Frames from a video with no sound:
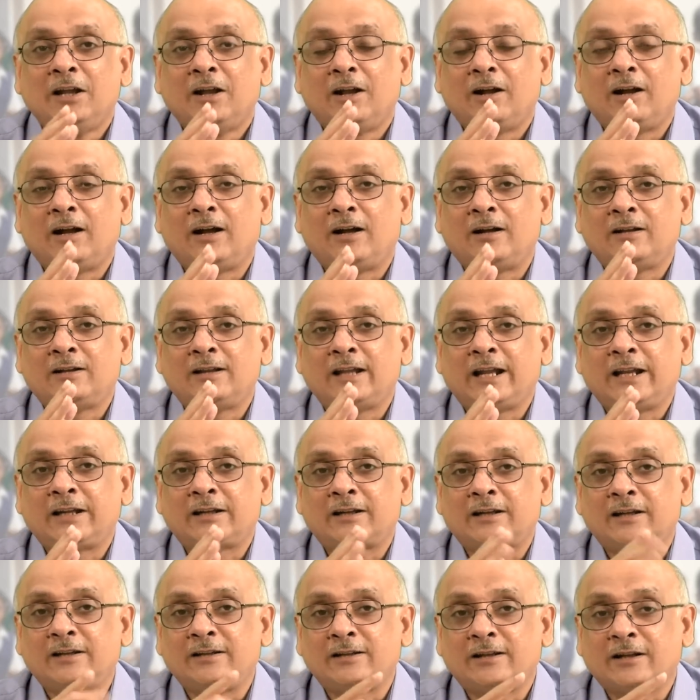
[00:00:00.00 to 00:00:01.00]

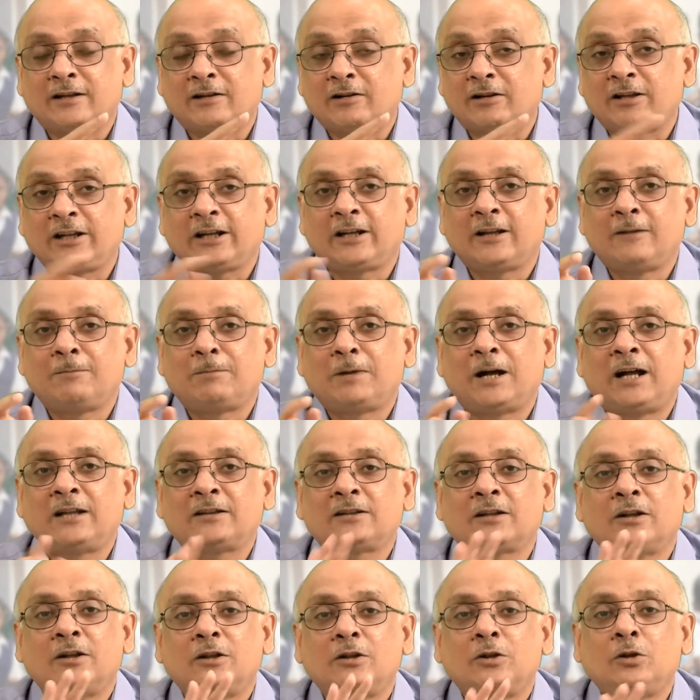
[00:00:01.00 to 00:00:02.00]
Like in the critical
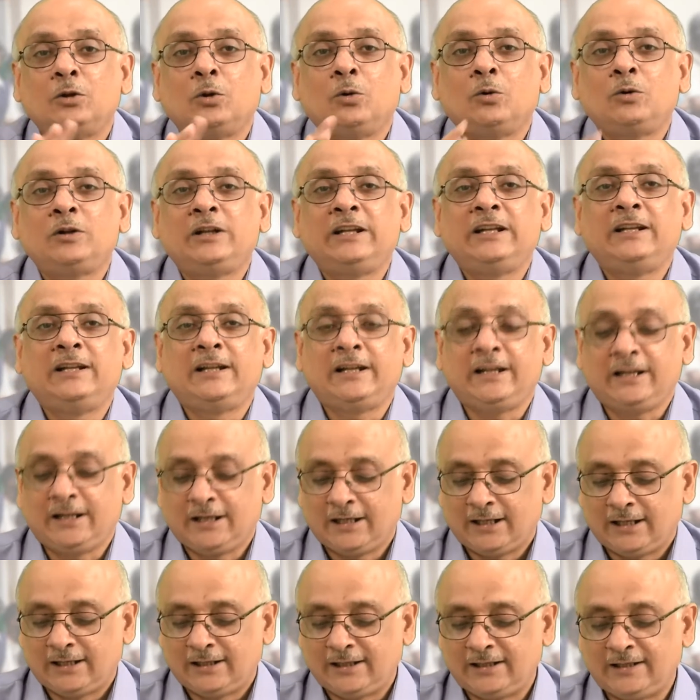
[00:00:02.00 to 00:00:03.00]
path, no delay
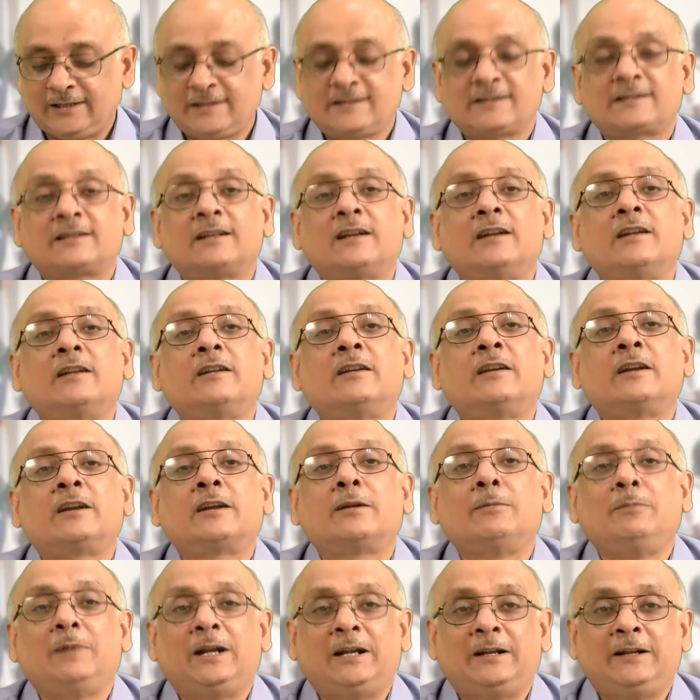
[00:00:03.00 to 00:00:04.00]
is
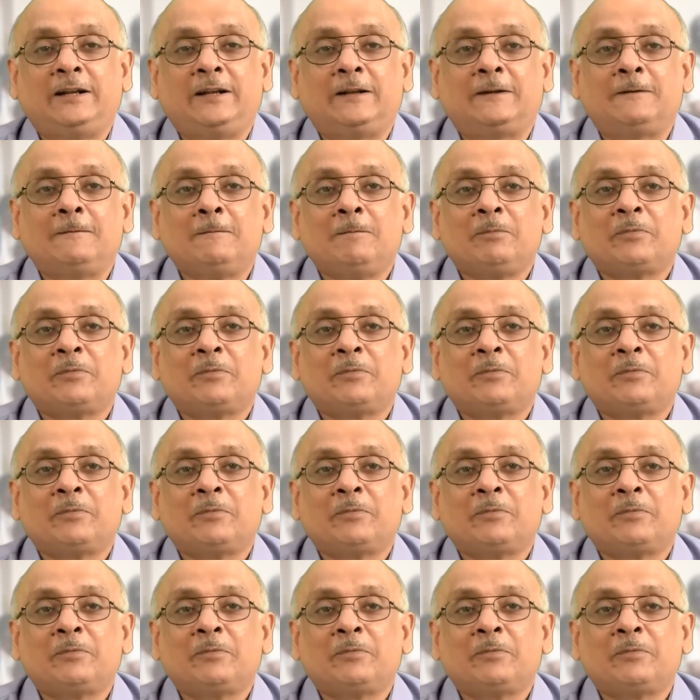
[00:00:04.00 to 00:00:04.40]
recommended.